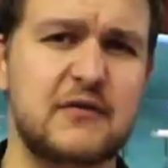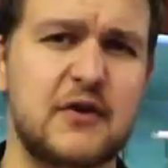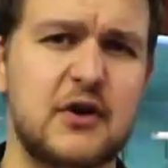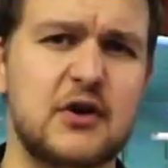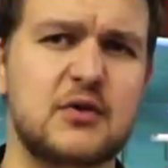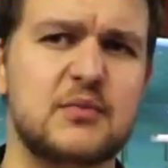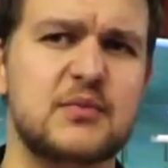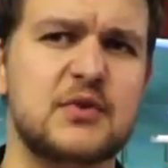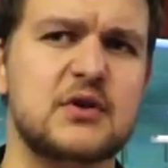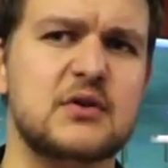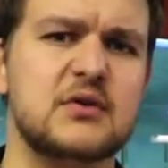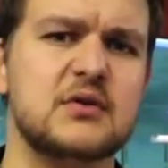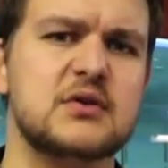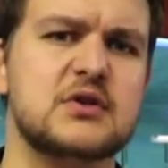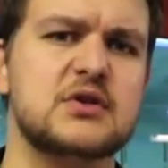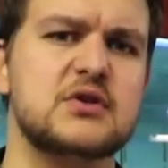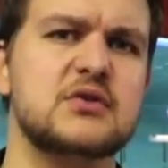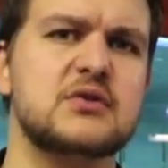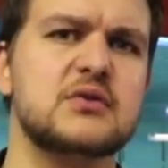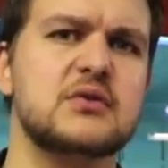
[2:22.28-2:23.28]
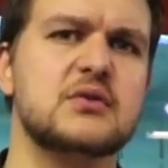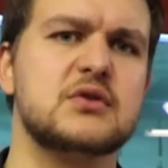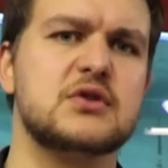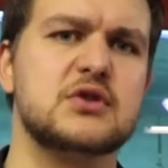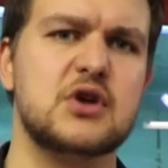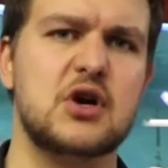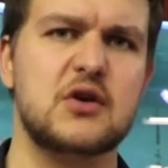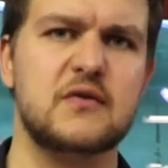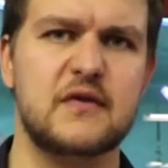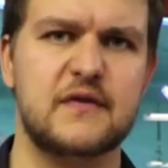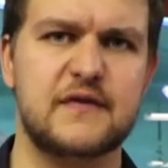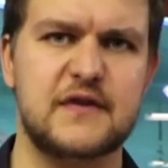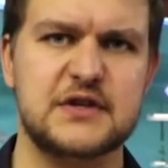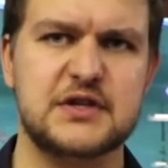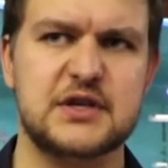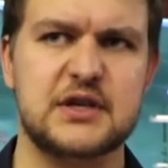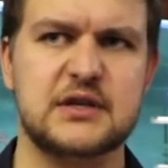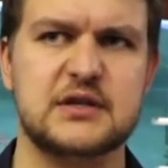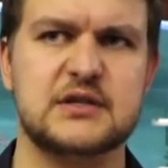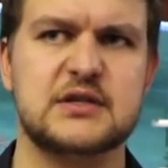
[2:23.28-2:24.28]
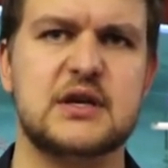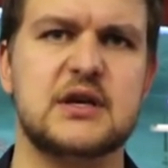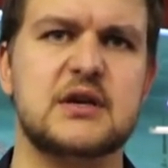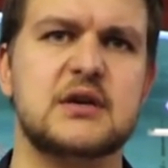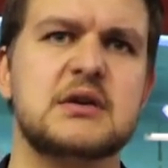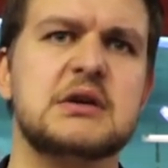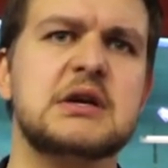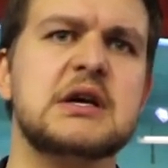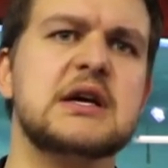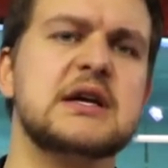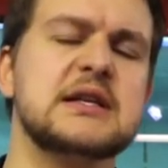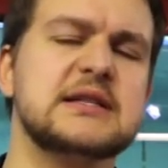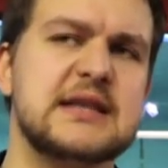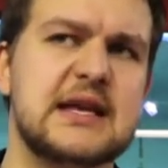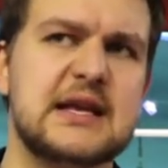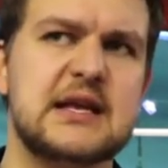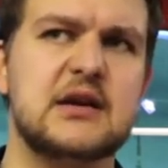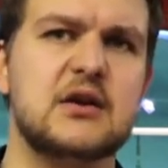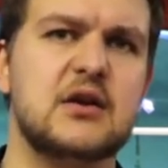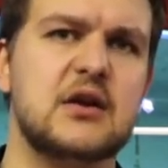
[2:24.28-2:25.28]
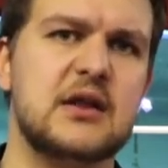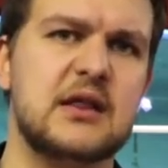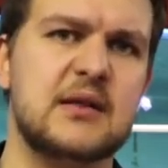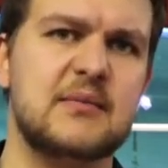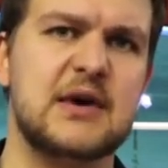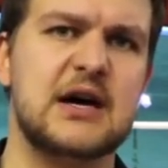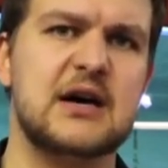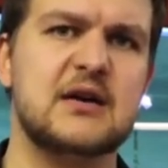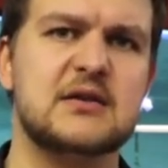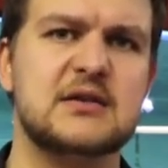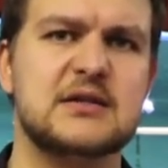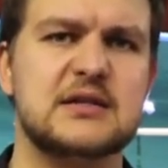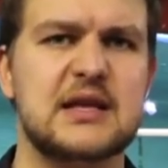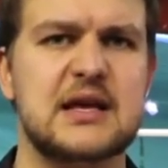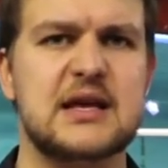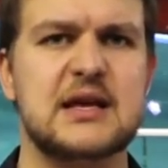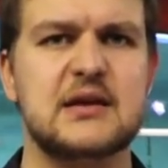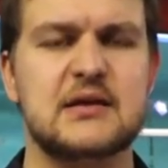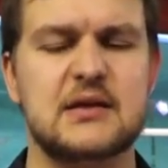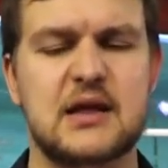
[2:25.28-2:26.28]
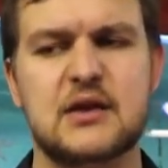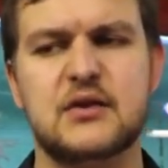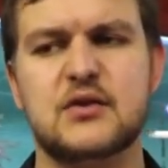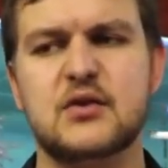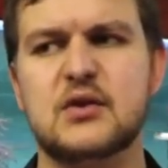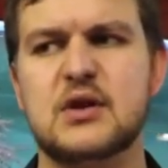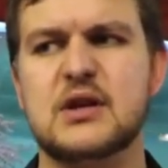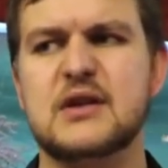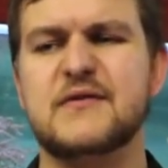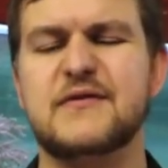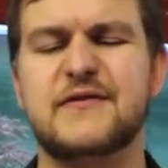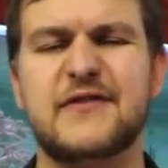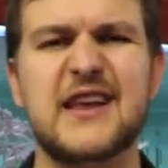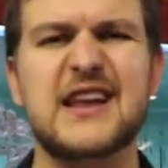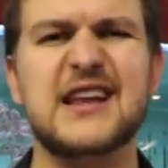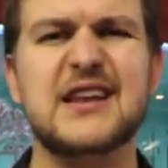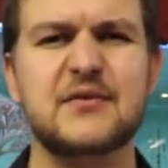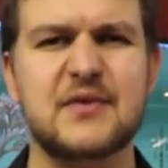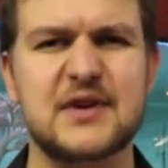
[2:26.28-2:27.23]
vulnerable to overfishing. So taking a lot of them out, they do live fairly